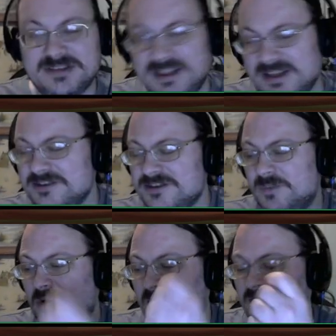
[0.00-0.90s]
I think there's some
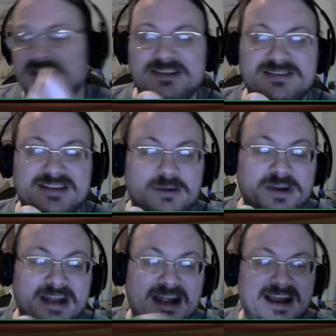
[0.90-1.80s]
more on the list that I
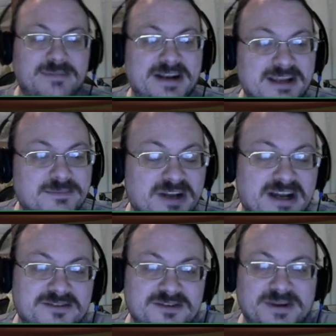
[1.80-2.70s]
want to add, but I keep
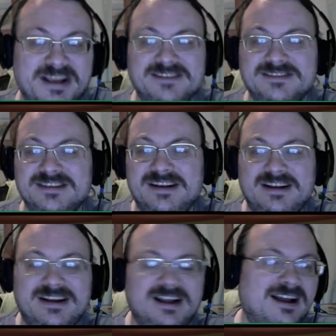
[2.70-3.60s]
not doing it.
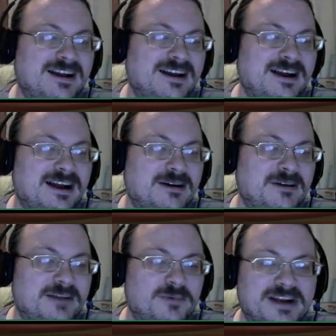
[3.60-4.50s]

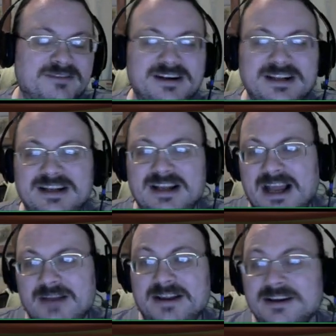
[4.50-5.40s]
Whatever.
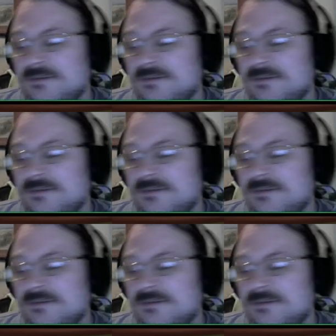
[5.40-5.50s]
Anyway,